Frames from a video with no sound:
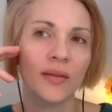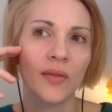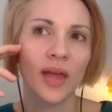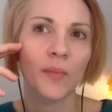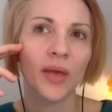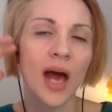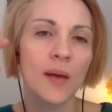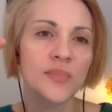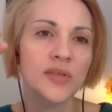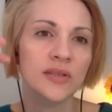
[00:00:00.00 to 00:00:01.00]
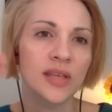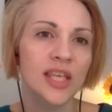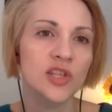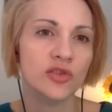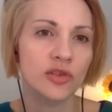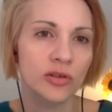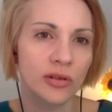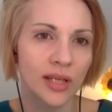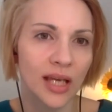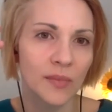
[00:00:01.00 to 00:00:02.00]
them comes
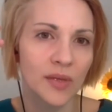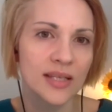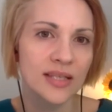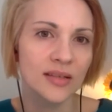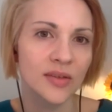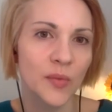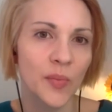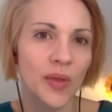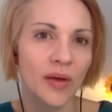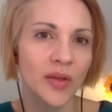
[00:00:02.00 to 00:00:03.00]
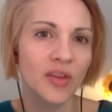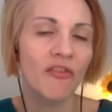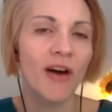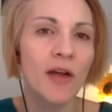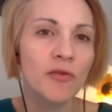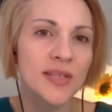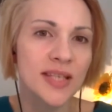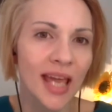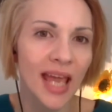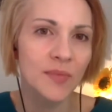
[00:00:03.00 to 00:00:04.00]
externally. I mean, it's the virus
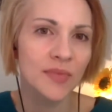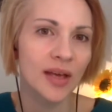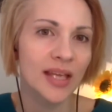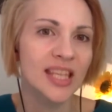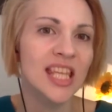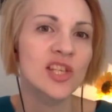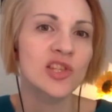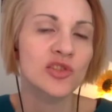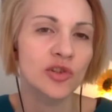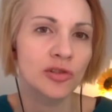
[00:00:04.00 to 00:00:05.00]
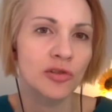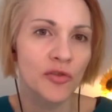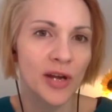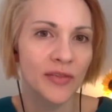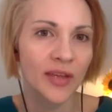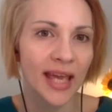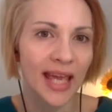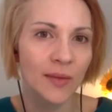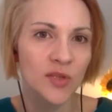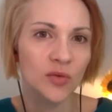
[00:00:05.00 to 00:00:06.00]
came, the external threat
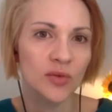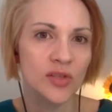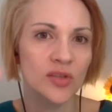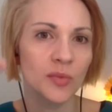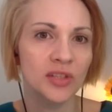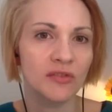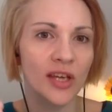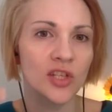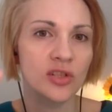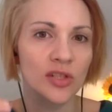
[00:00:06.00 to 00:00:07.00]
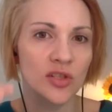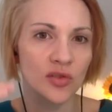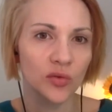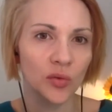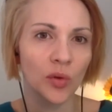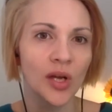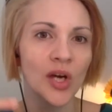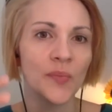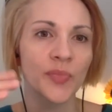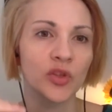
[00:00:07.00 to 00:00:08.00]
came, so there's the motivation is to
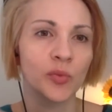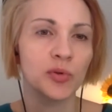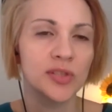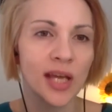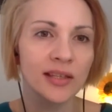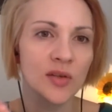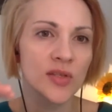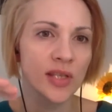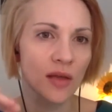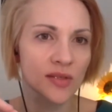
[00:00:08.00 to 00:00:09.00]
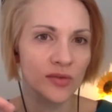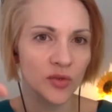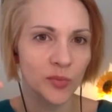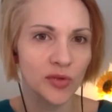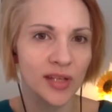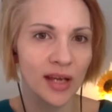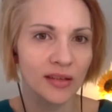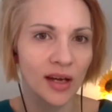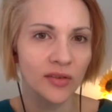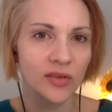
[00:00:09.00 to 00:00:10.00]
protect ourselves and to protect
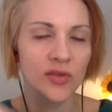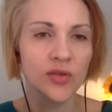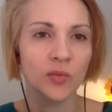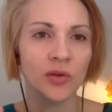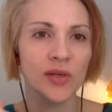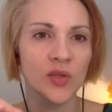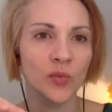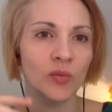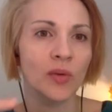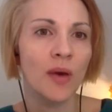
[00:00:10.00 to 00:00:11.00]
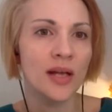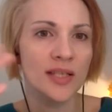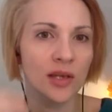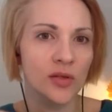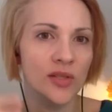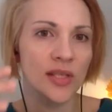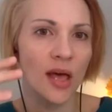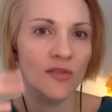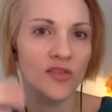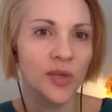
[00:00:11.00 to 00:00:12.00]
others. Whereas when we mask
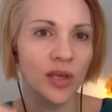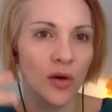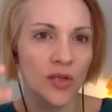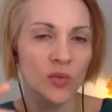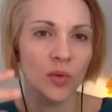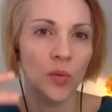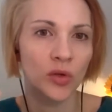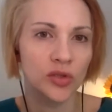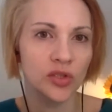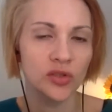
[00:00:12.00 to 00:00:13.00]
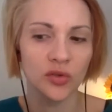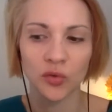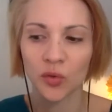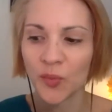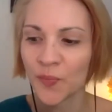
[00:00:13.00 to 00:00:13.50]
ourselves because we want to,